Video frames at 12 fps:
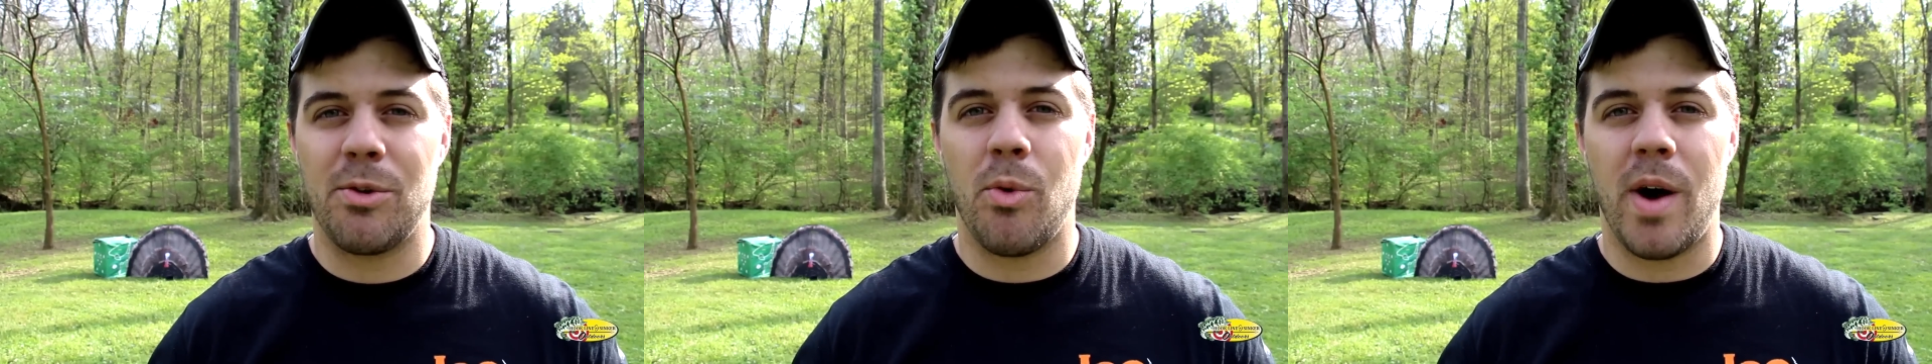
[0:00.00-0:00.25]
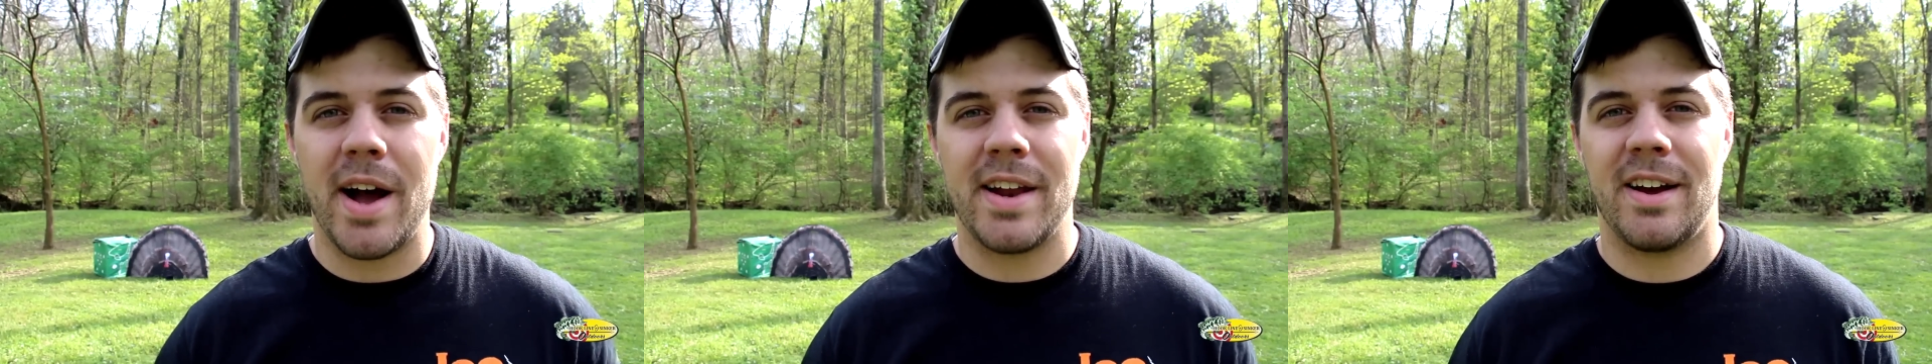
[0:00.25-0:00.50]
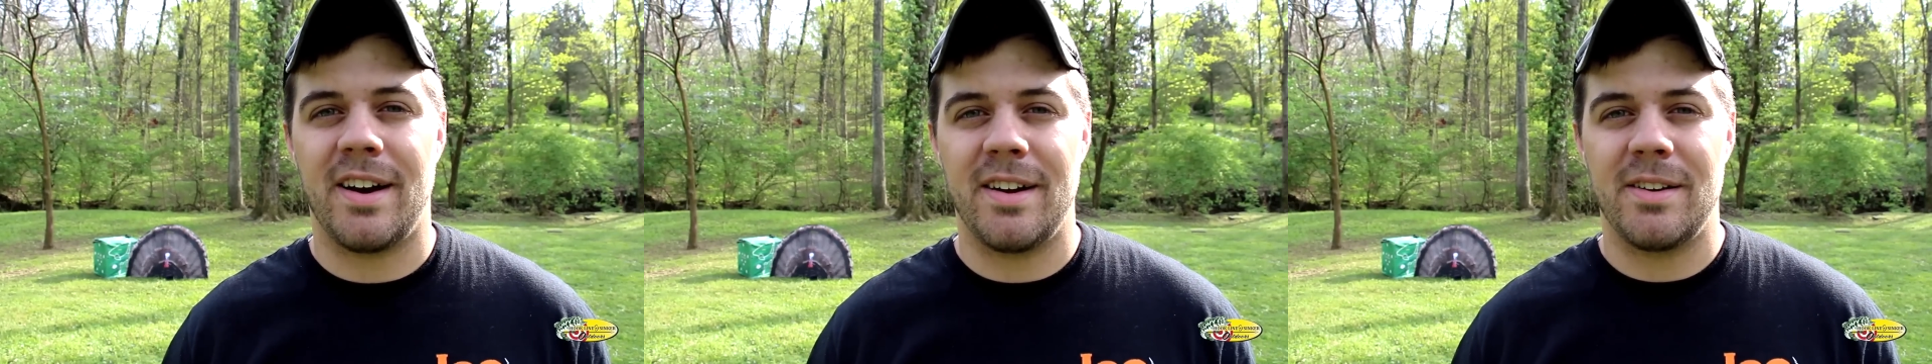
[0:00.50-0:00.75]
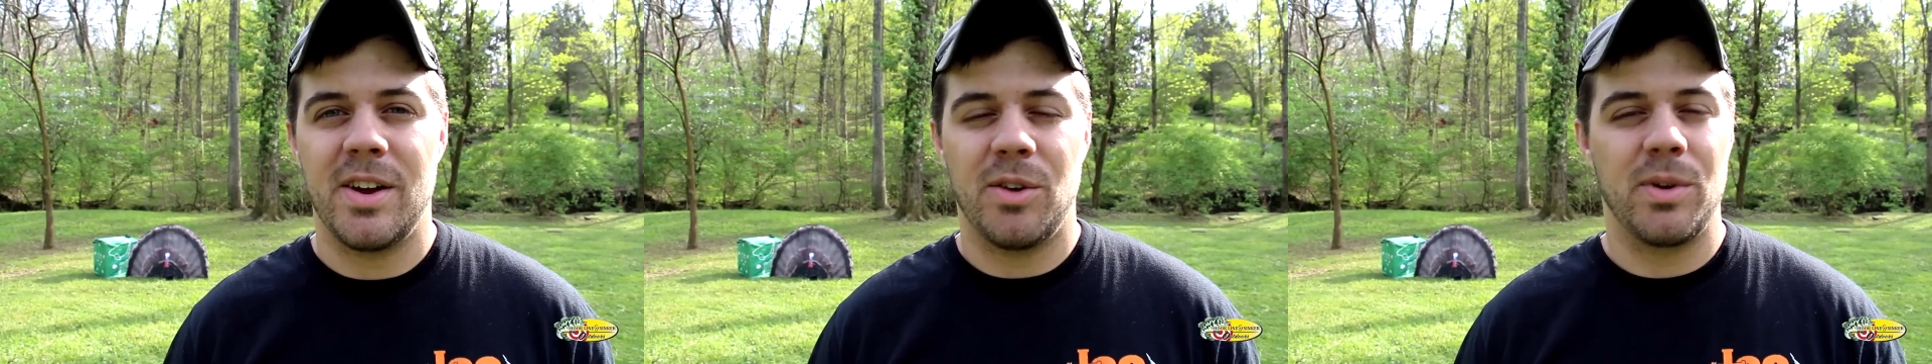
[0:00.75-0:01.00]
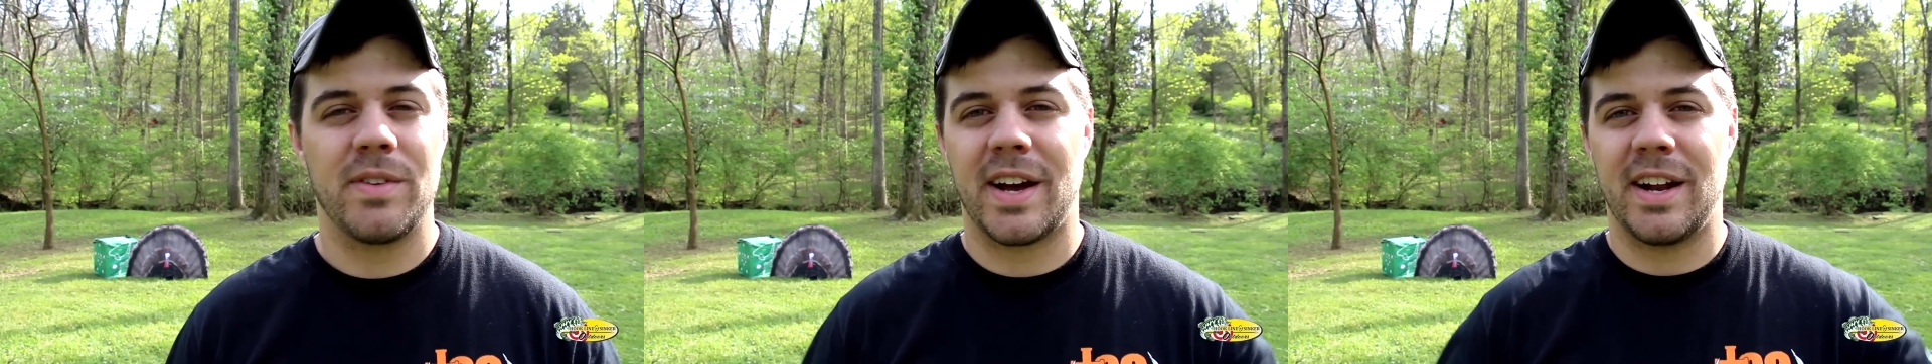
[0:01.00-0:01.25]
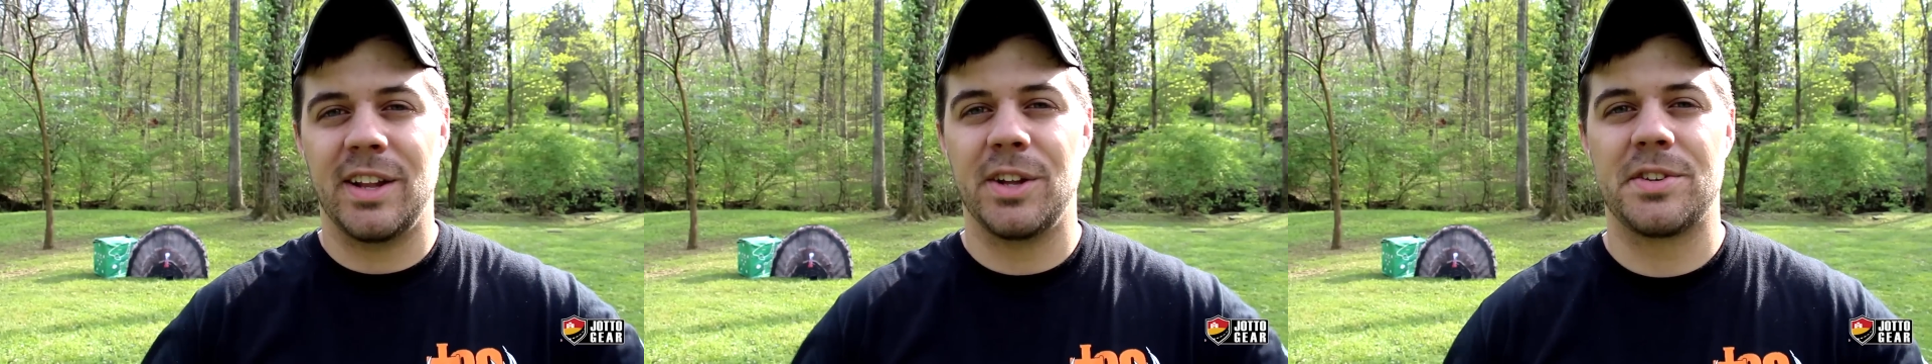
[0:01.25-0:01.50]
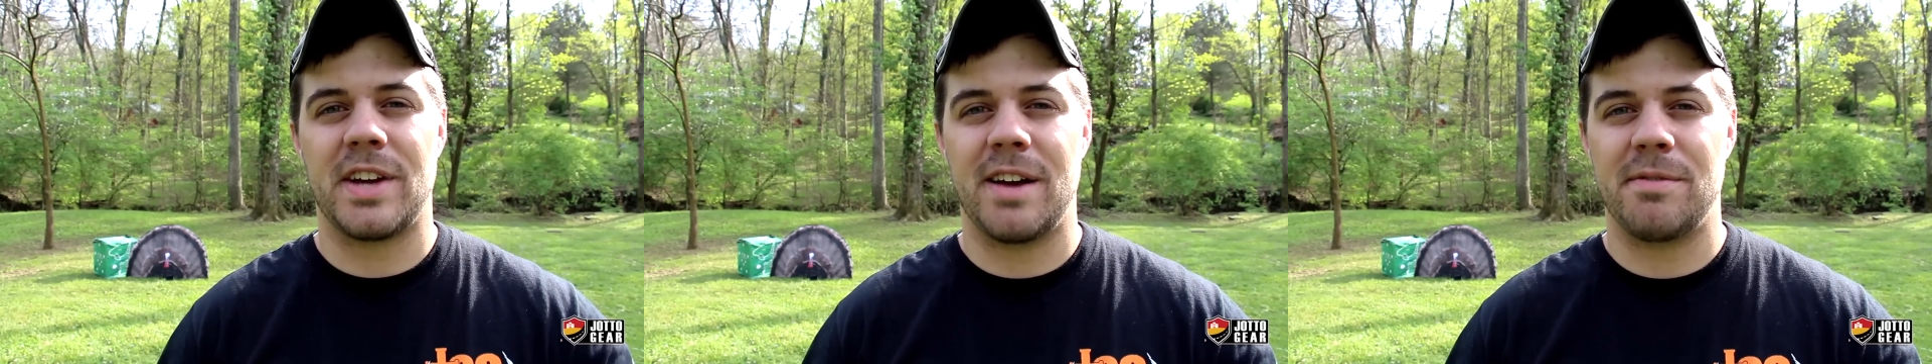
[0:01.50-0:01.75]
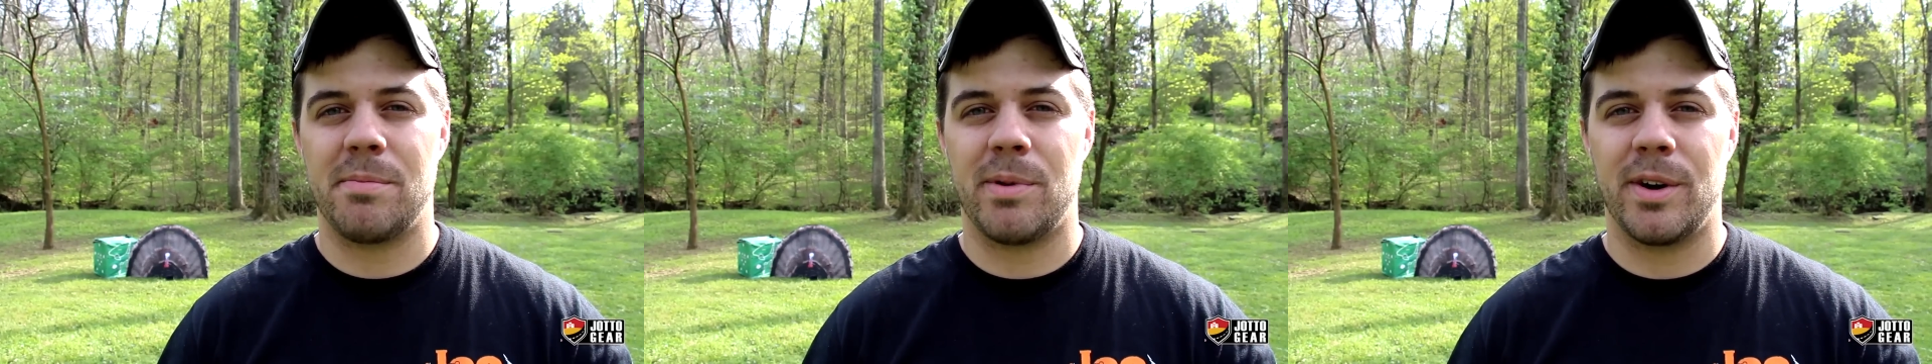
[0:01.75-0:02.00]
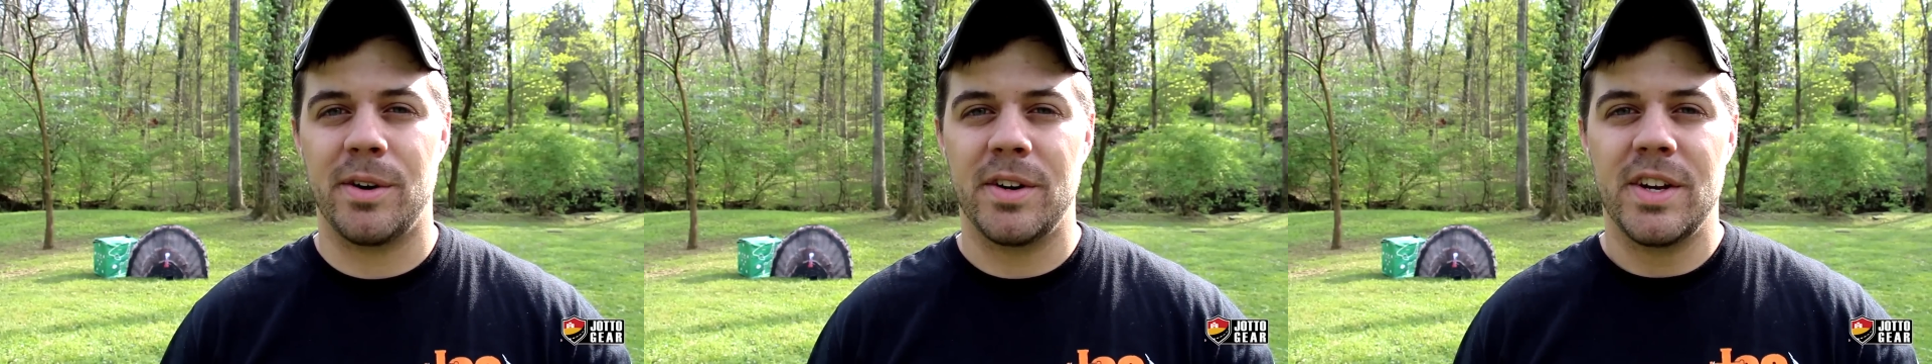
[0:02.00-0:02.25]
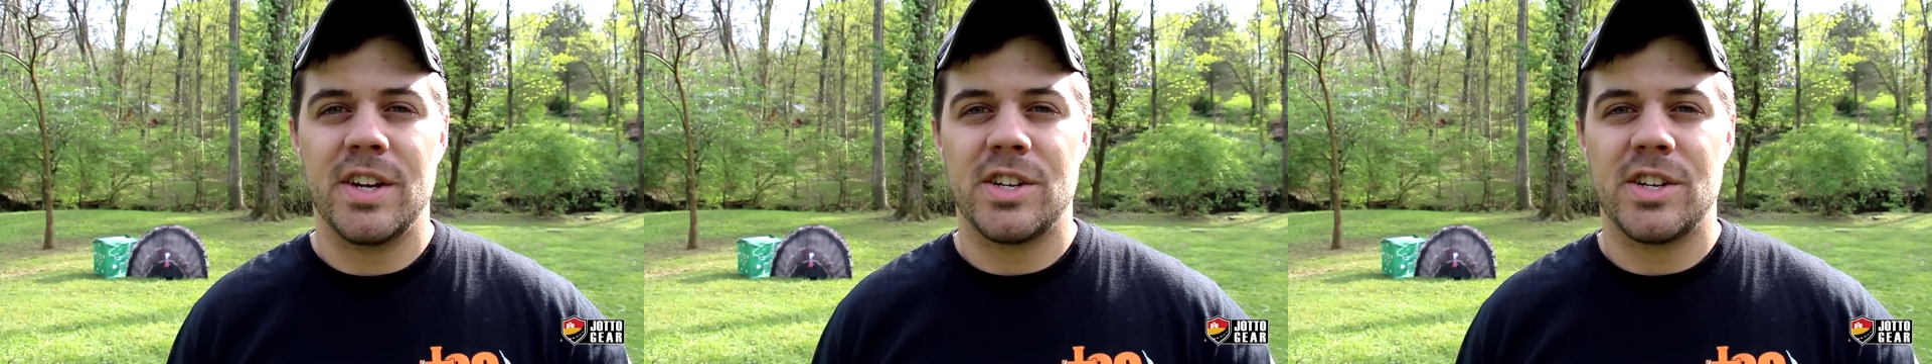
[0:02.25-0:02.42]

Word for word: why not? We've got a little time to burn.